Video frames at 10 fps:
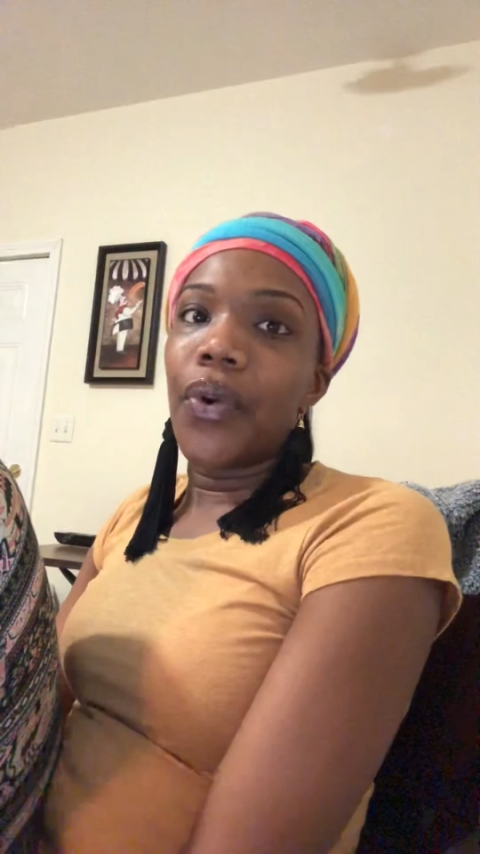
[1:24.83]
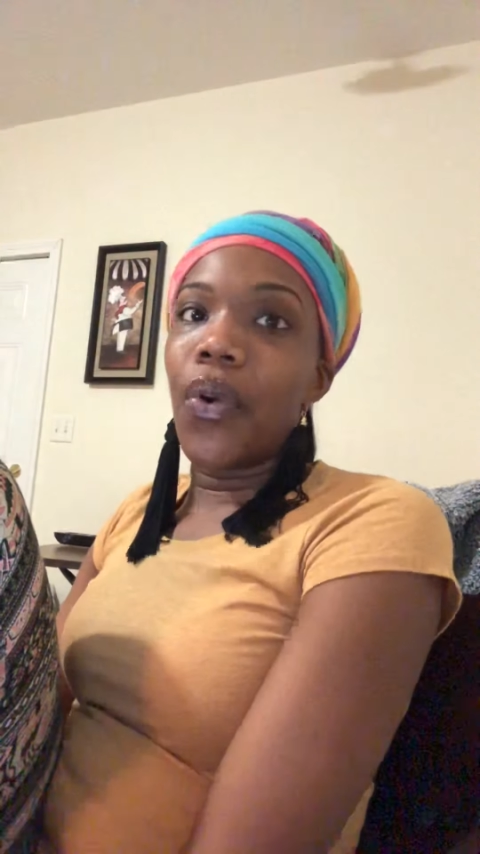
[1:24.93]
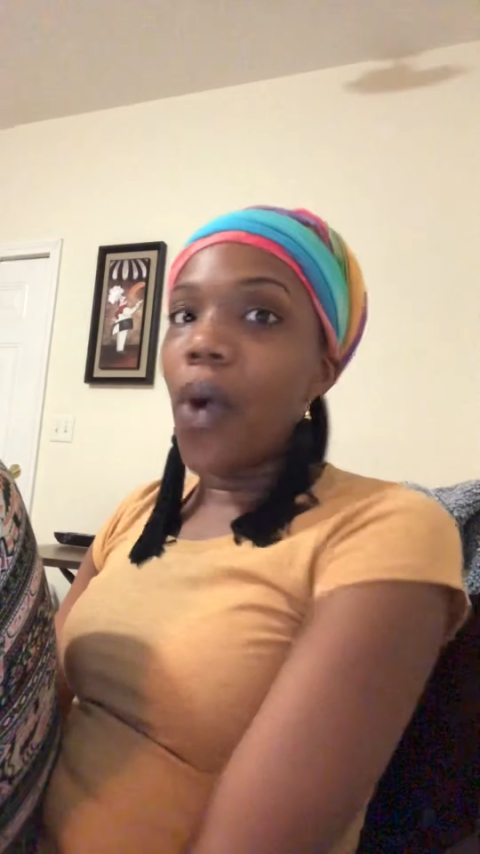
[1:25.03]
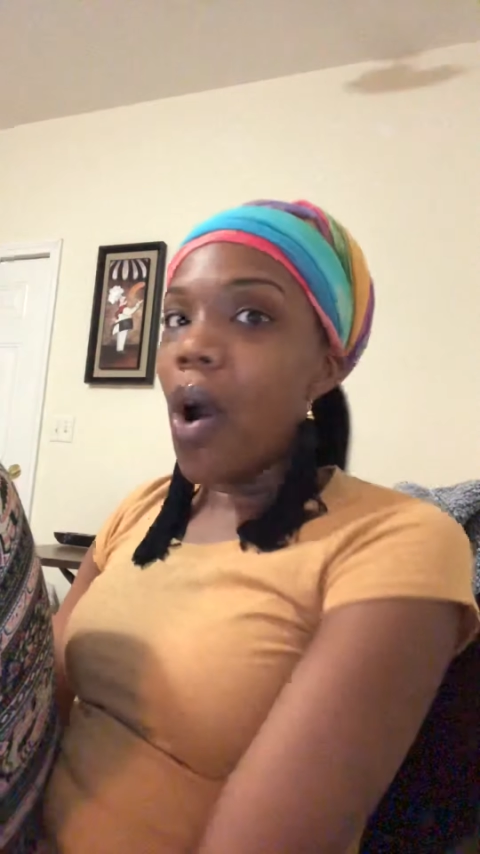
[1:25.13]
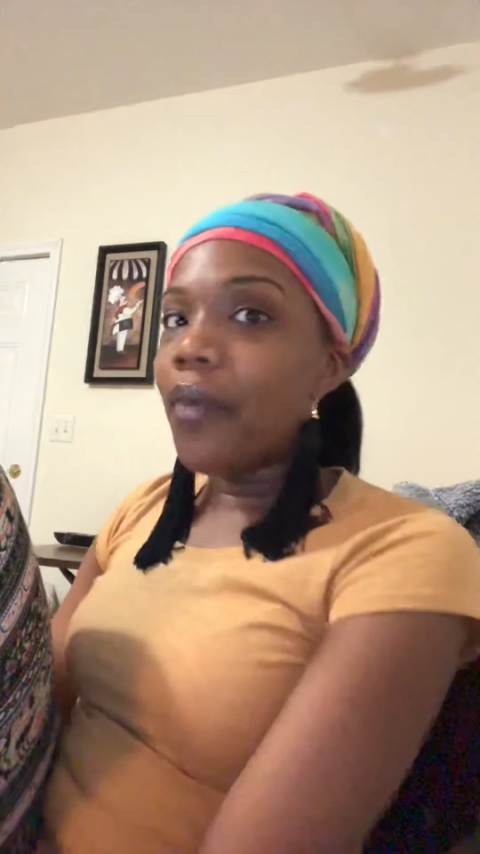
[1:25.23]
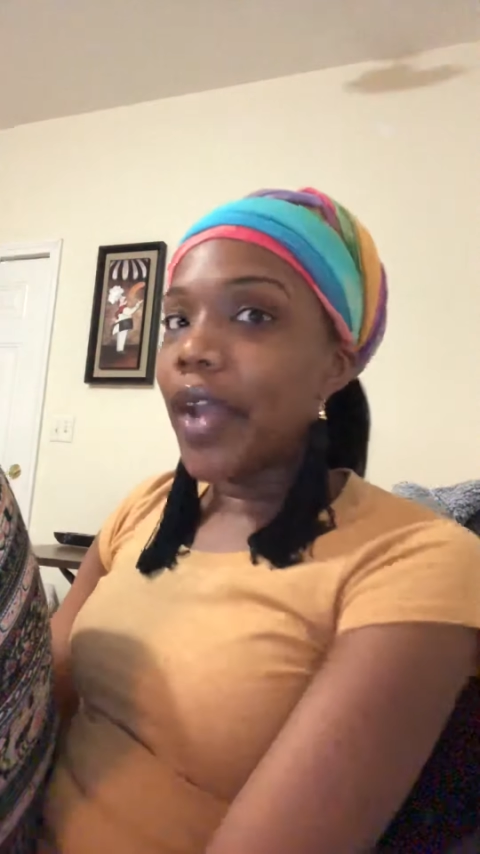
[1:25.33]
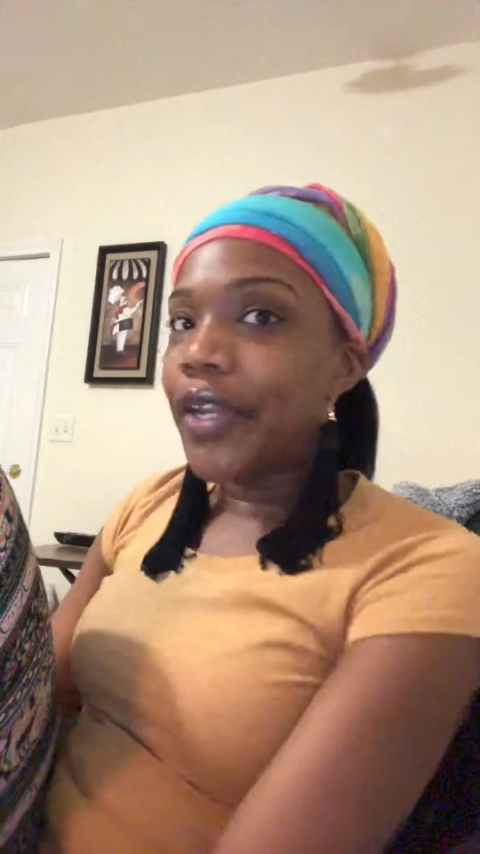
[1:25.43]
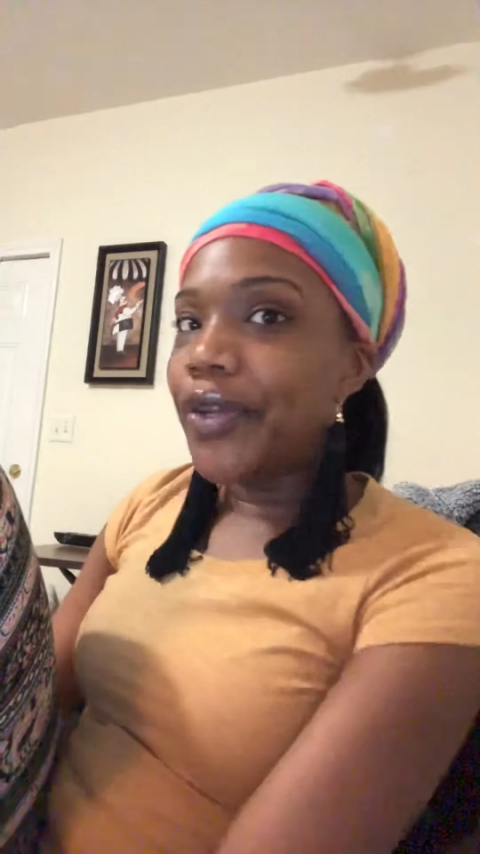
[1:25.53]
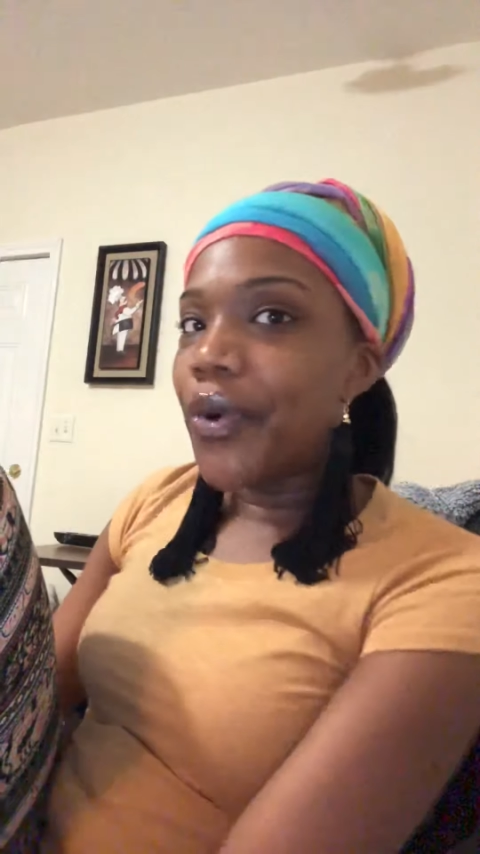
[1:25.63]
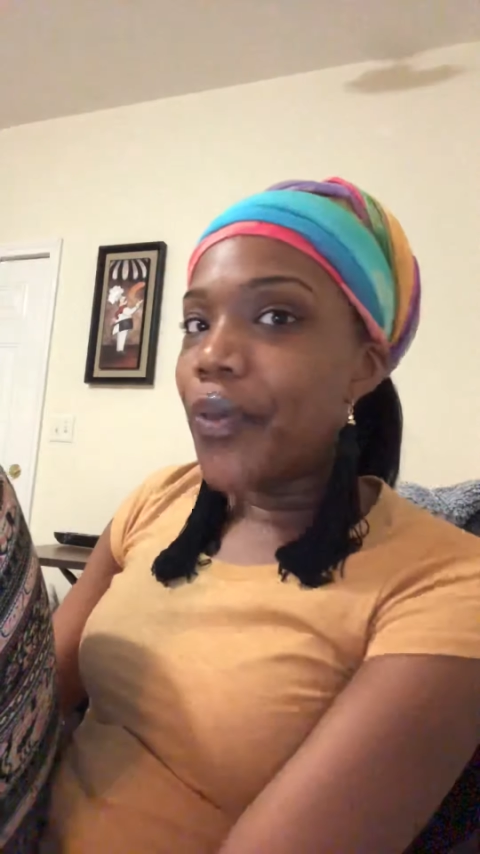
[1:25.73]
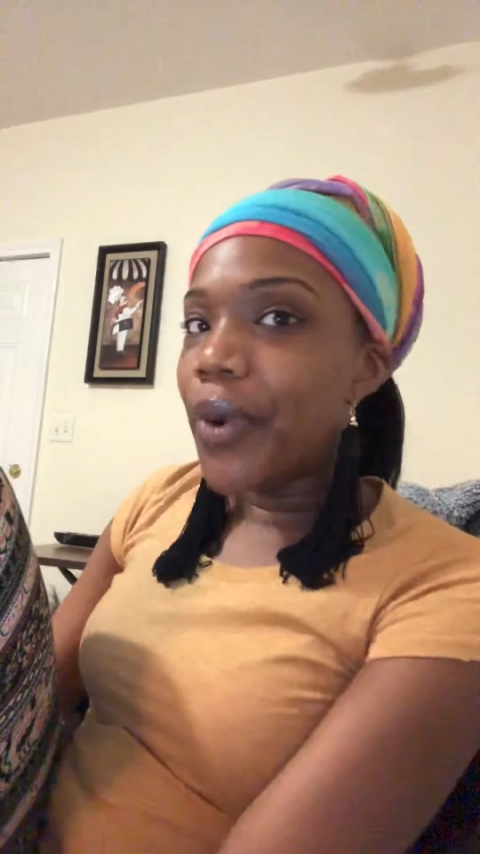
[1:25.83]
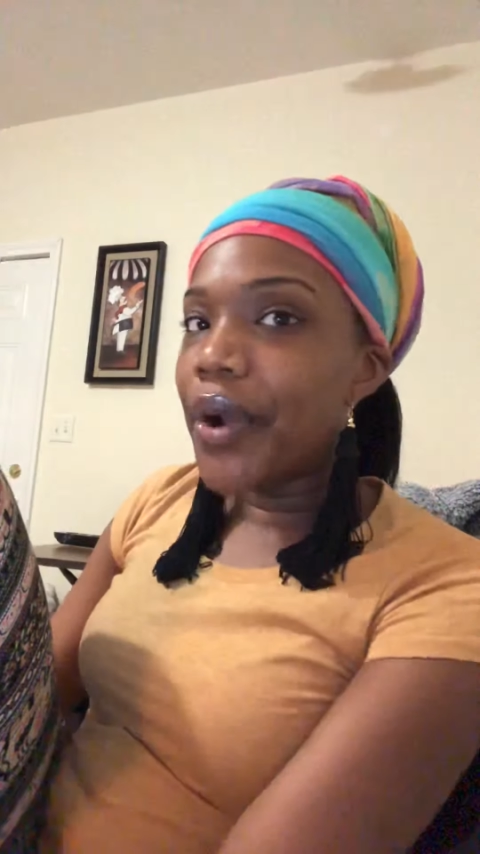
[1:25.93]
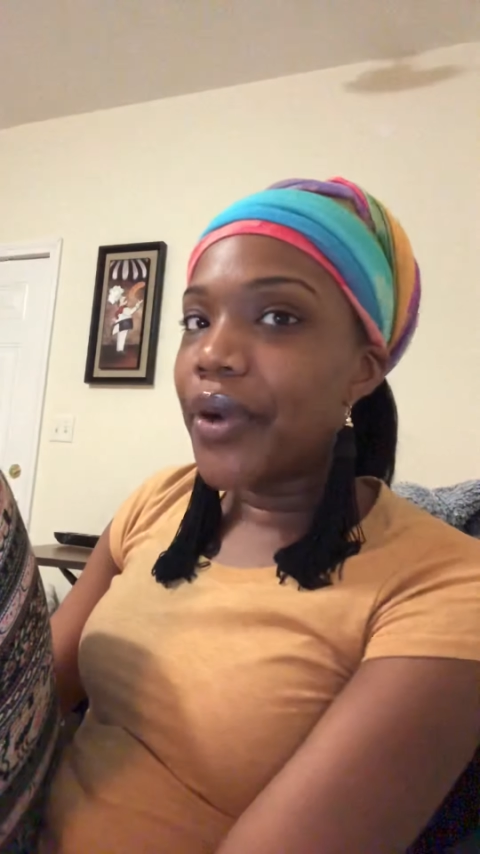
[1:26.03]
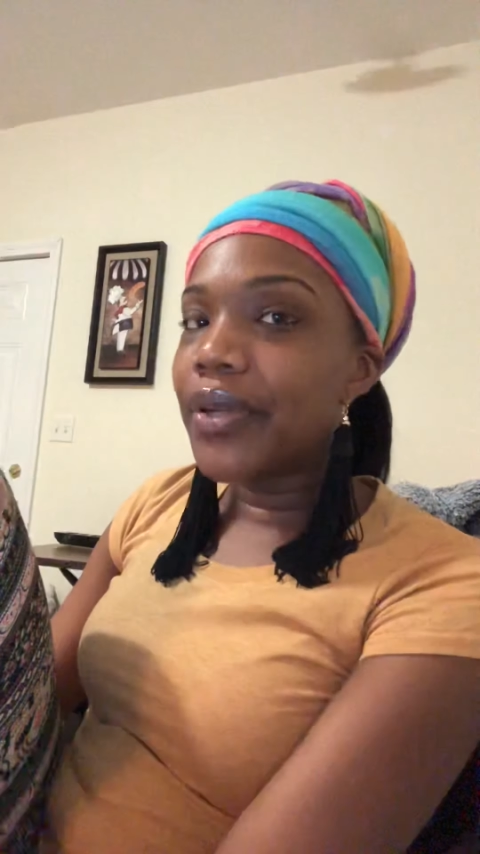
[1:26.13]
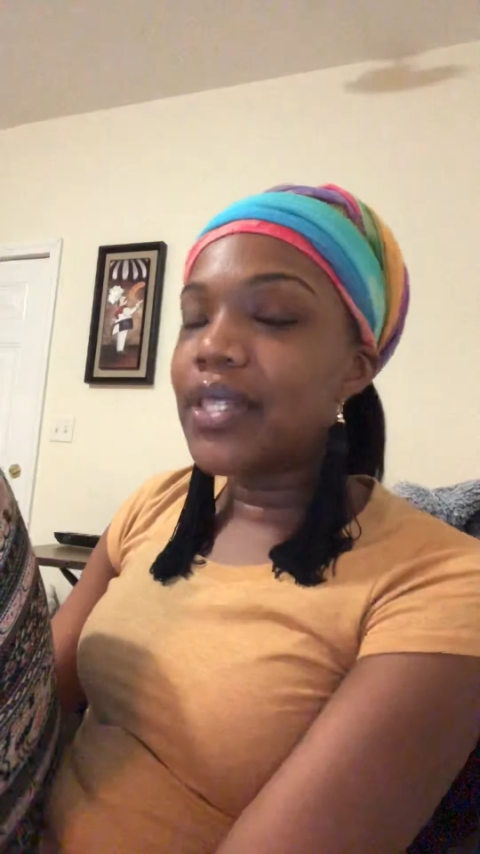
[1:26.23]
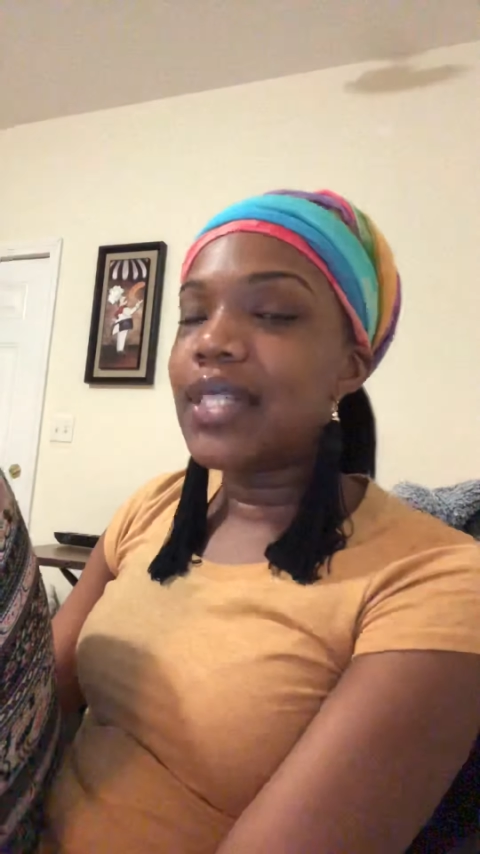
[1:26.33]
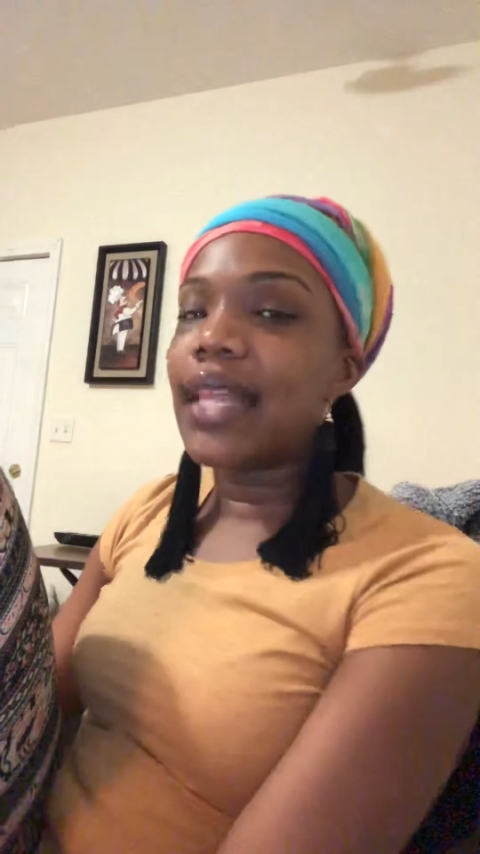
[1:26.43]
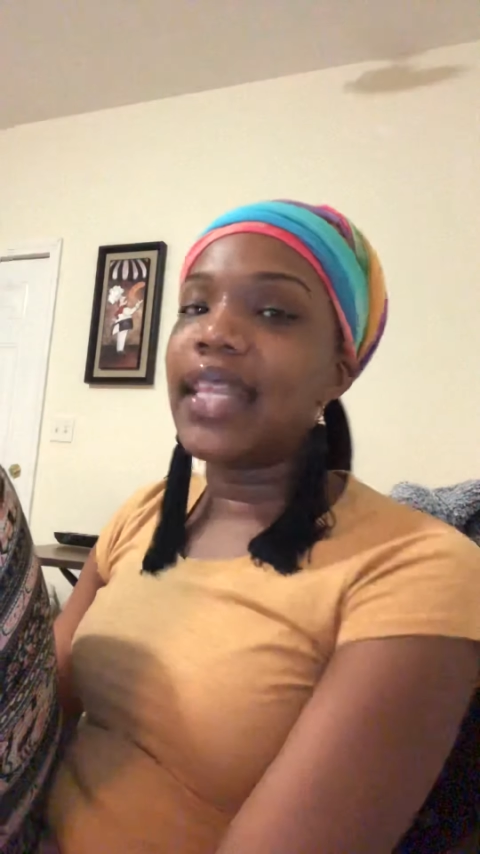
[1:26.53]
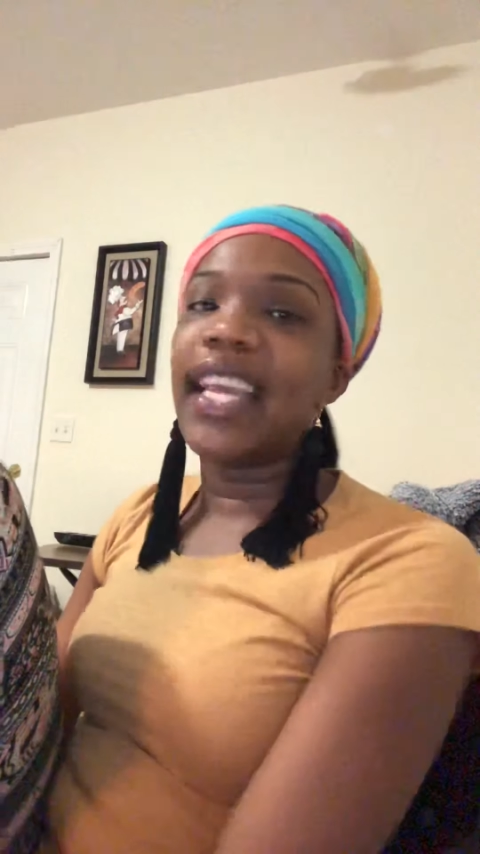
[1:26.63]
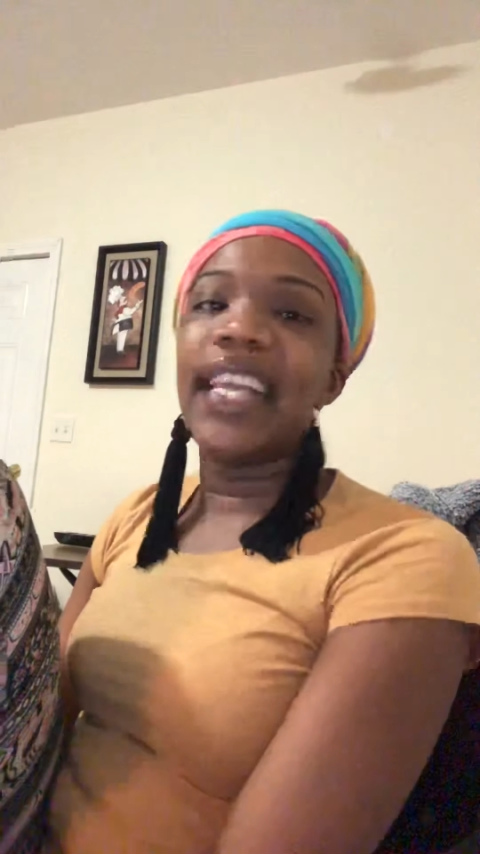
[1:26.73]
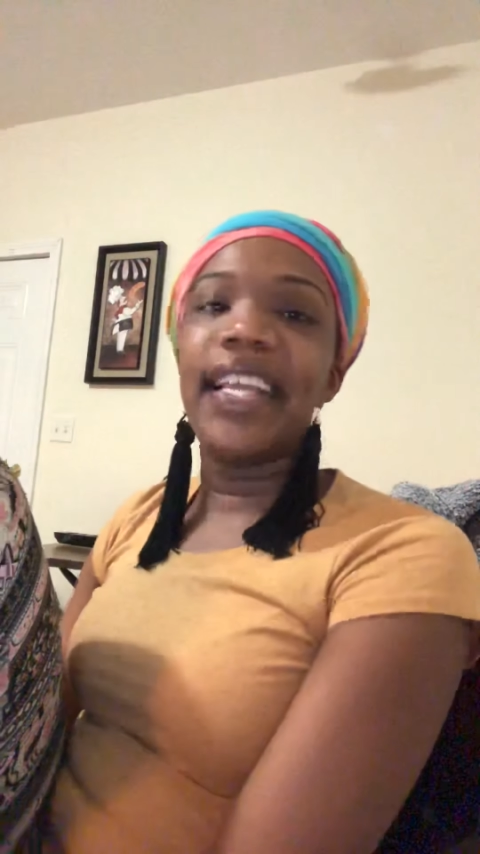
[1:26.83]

who already know words that they can